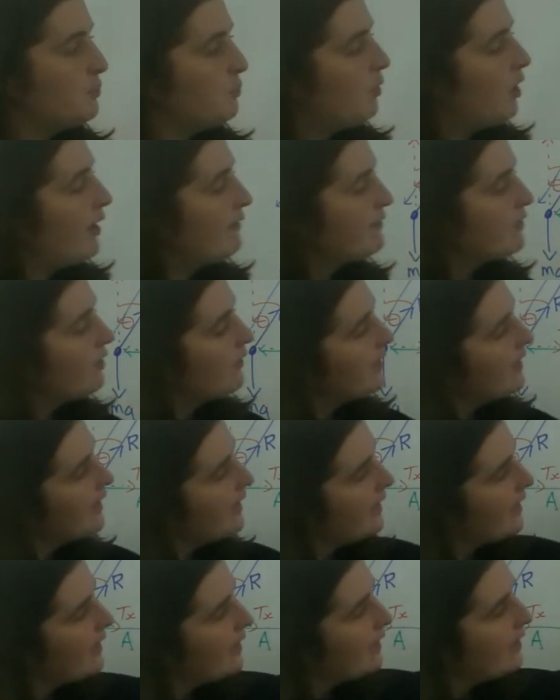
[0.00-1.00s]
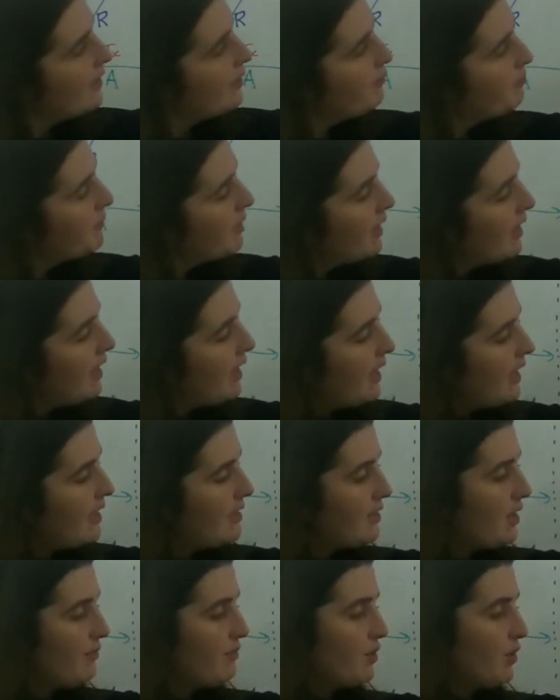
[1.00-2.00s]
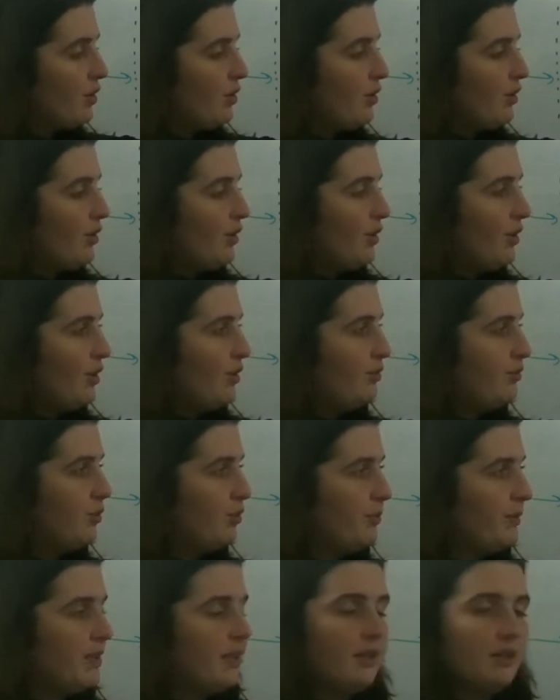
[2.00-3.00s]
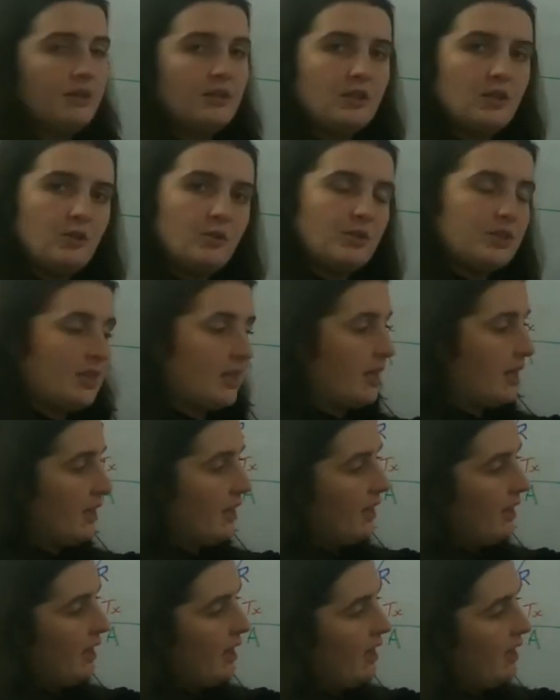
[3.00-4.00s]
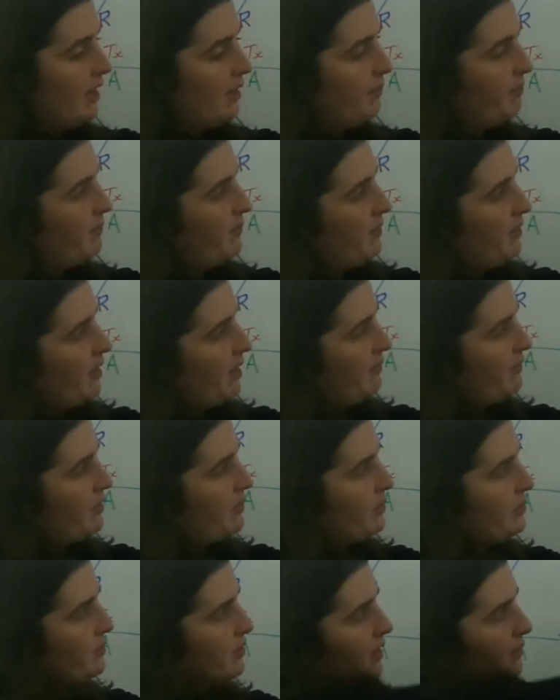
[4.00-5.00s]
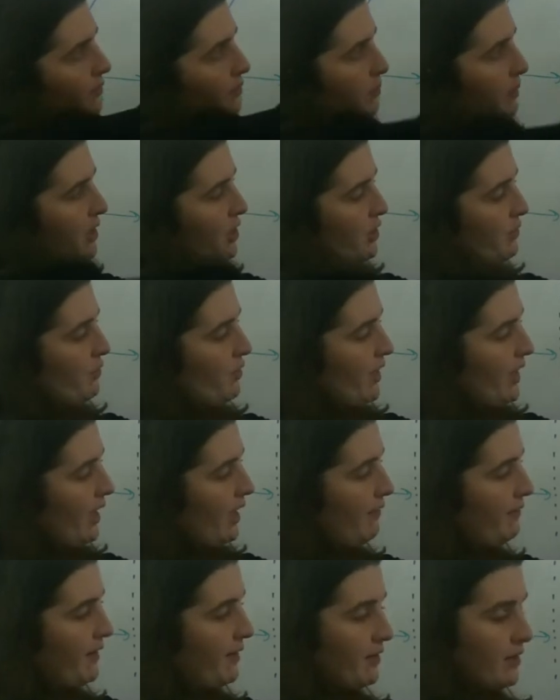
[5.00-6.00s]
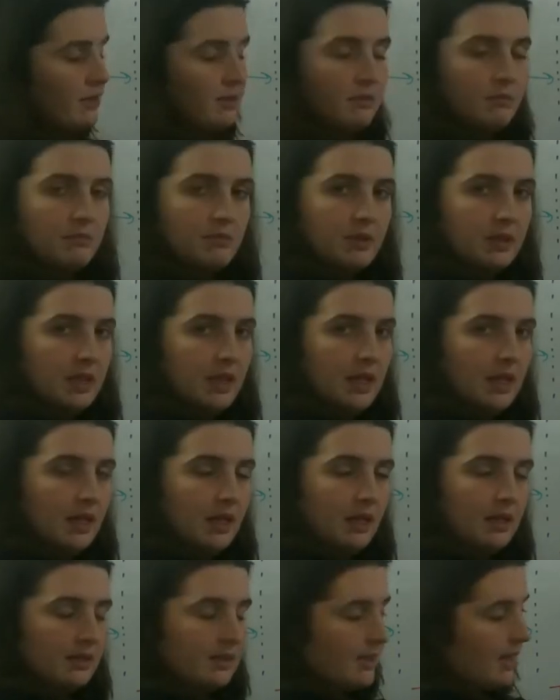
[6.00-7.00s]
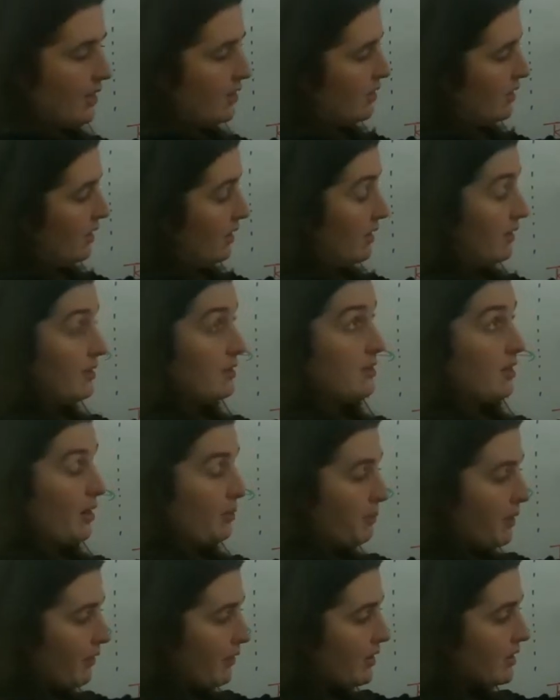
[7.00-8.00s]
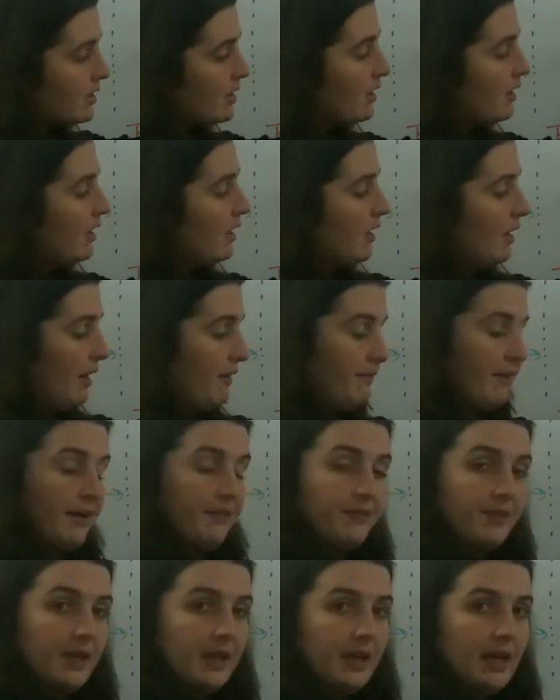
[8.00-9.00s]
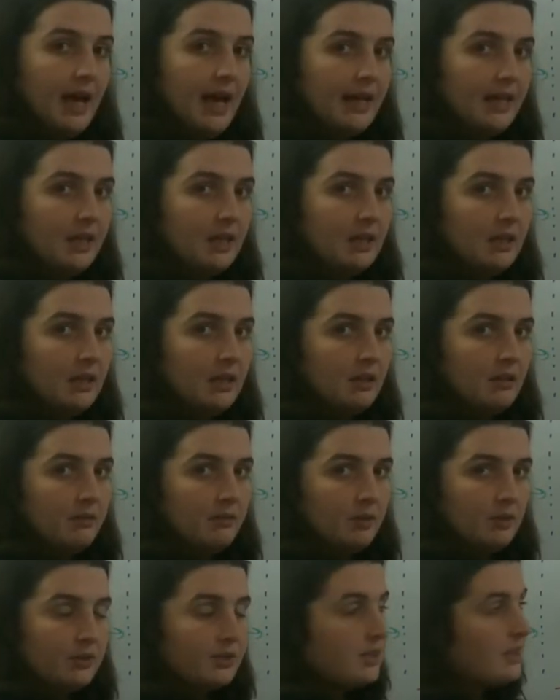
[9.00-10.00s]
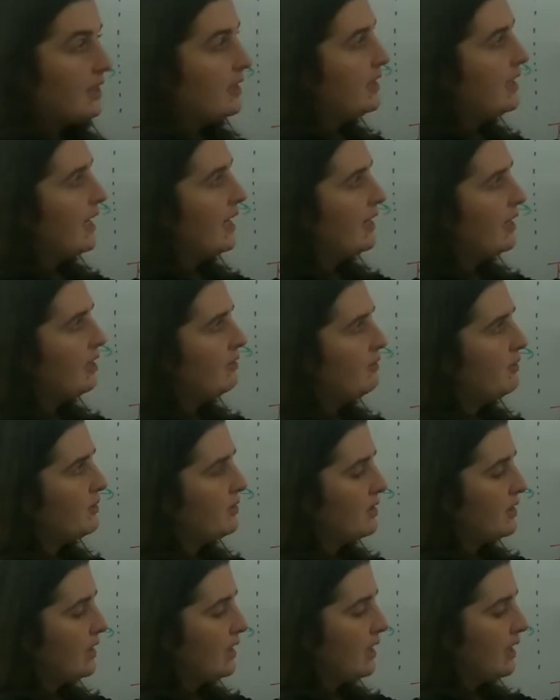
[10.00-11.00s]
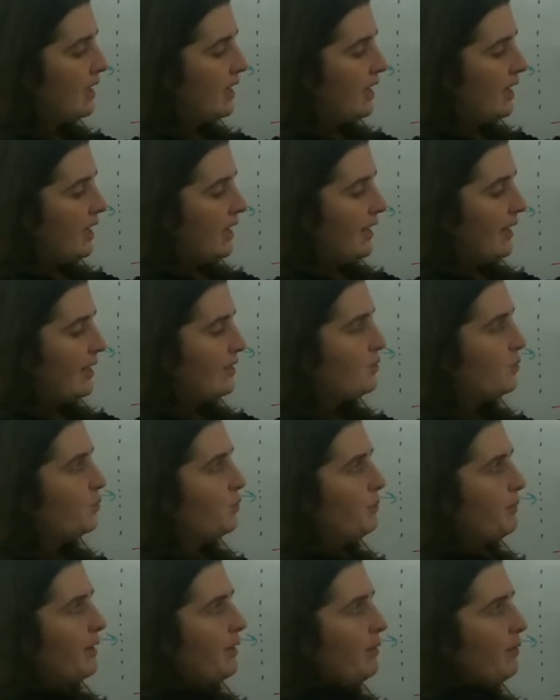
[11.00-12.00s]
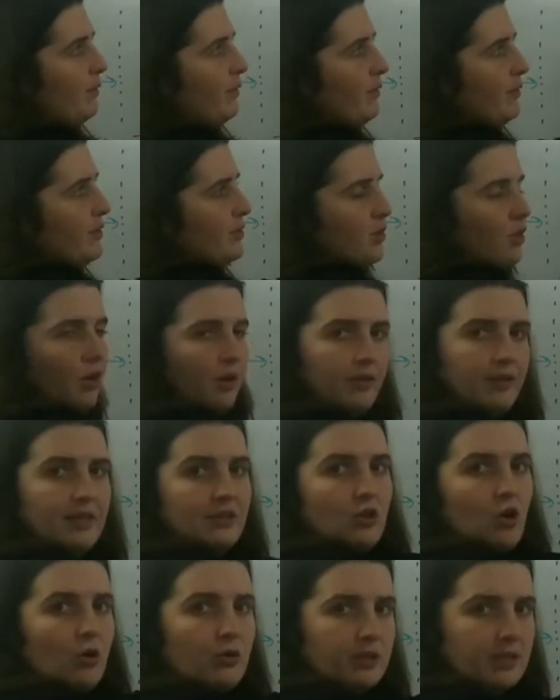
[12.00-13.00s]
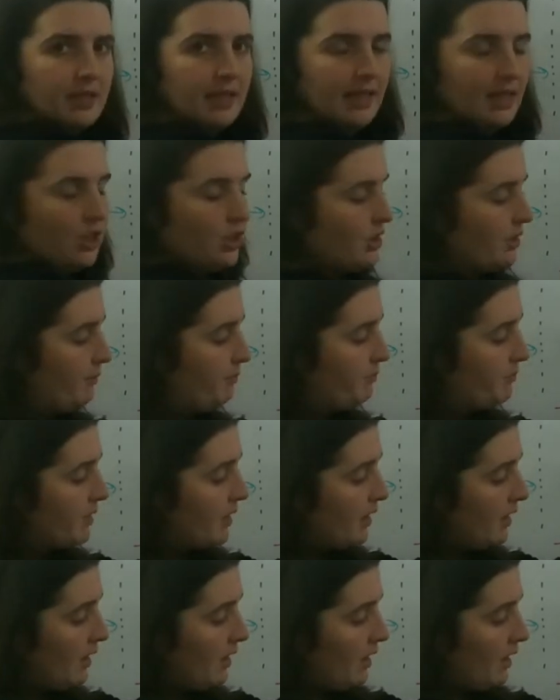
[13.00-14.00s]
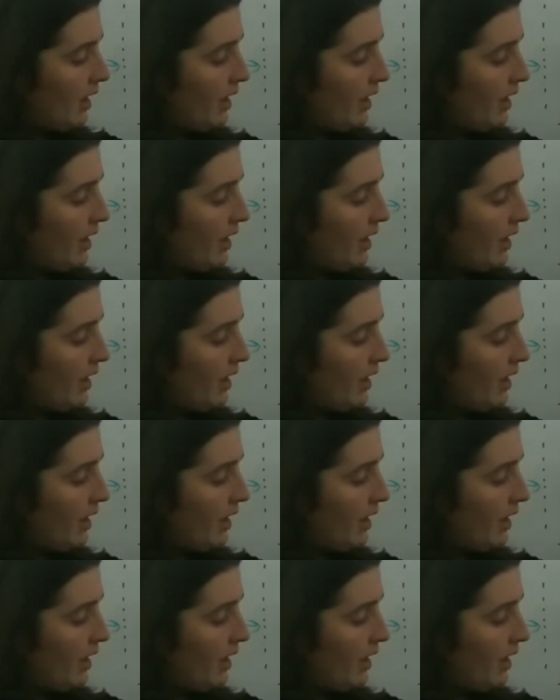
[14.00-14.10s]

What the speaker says: So what I've got here is I've got a formula using, I've used the information I've got here, I found the time period, I found the angular velocity, and the angular velocity is all about this oscillation.